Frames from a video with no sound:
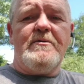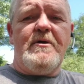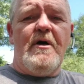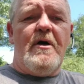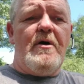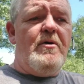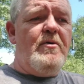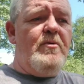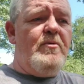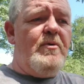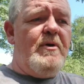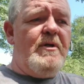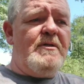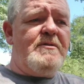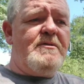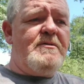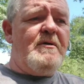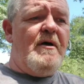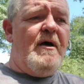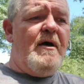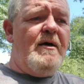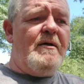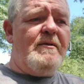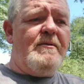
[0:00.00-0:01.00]
So it's
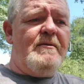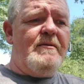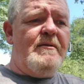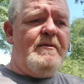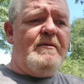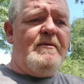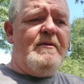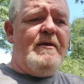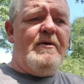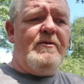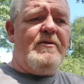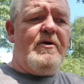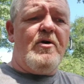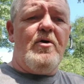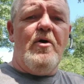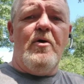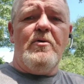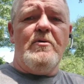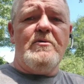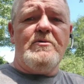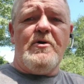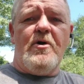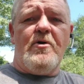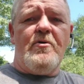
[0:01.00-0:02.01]
not, the
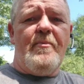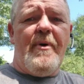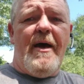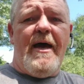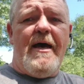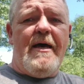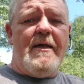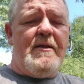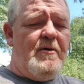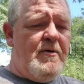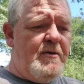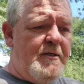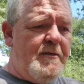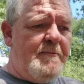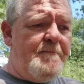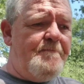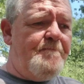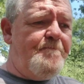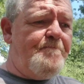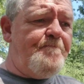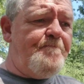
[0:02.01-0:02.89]
coils aren't bad on it.